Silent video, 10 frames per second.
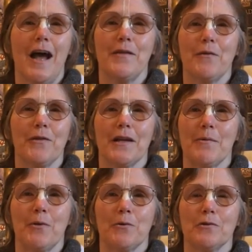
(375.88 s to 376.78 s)
I don't think
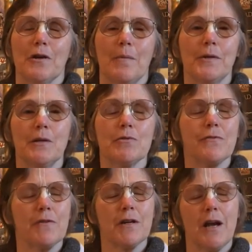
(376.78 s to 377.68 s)
I'm going to come. And he was
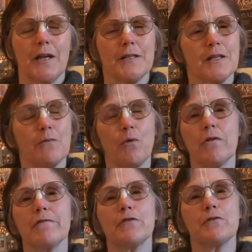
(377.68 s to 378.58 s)
very kind. He said,
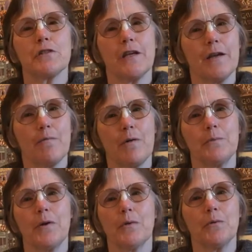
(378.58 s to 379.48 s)
wherever you stay,
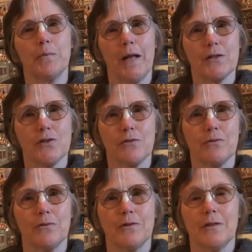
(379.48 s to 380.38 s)
Prabhupada will bless you.
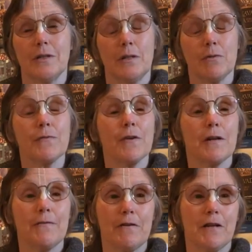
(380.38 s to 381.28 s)
He was
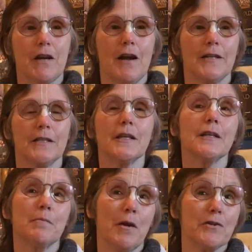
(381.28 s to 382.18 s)
very, very kind. And
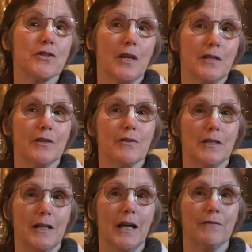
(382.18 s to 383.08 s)
then in March that year,
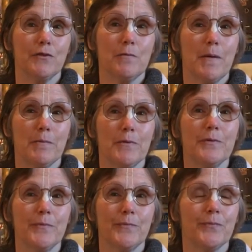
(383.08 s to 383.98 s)
he left. Do you remember?